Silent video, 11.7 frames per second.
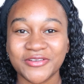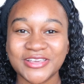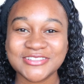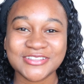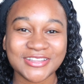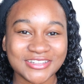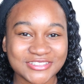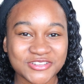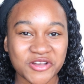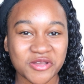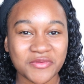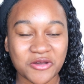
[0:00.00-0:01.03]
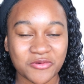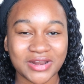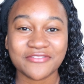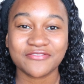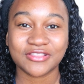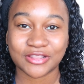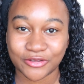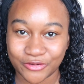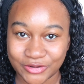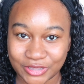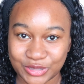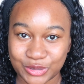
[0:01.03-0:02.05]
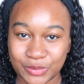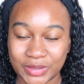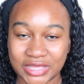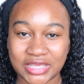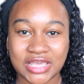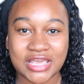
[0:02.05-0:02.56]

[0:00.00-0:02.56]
Okay, so let's talk about what I've learned a little bit.